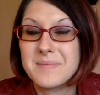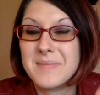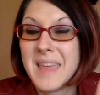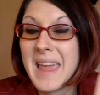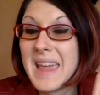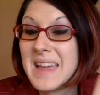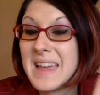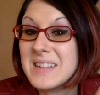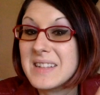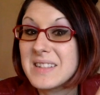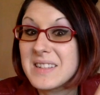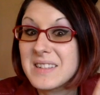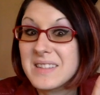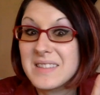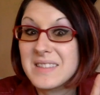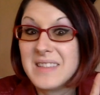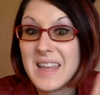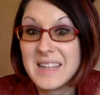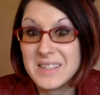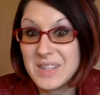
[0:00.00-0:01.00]

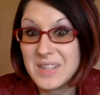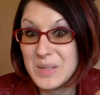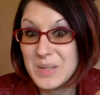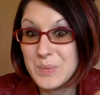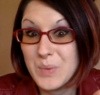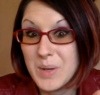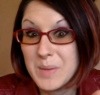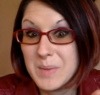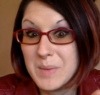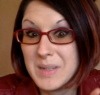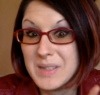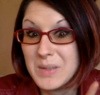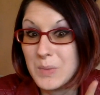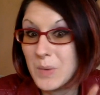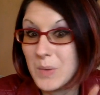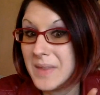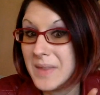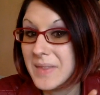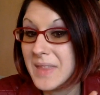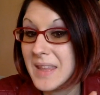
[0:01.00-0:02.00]
And that does bring me to
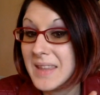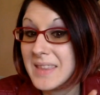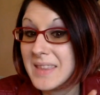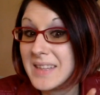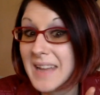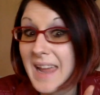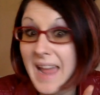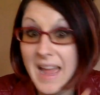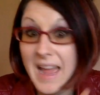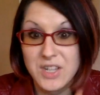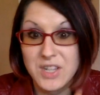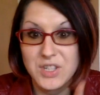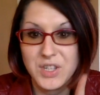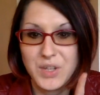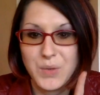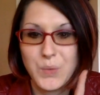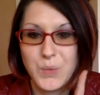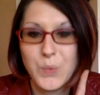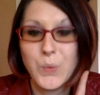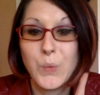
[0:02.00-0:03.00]
one thing that I
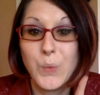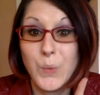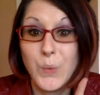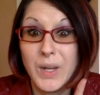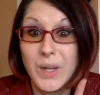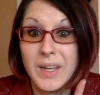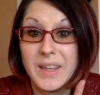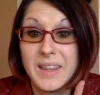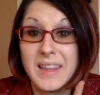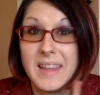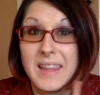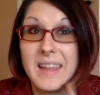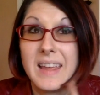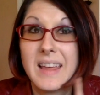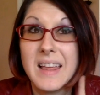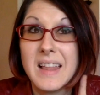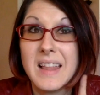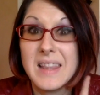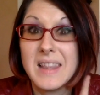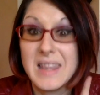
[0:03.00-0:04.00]
actually
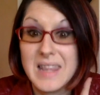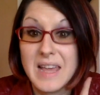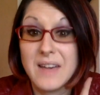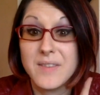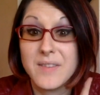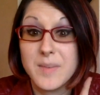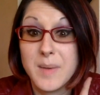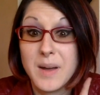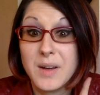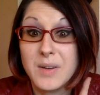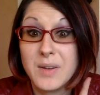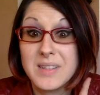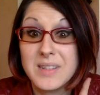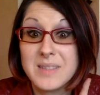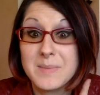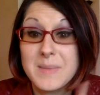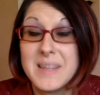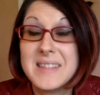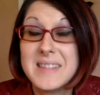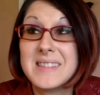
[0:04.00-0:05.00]
really love about
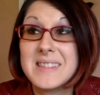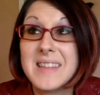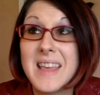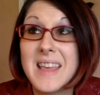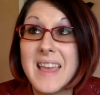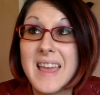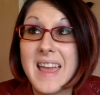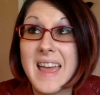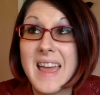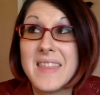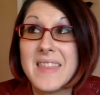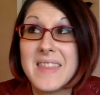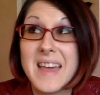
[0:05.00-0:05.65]
Christmas, and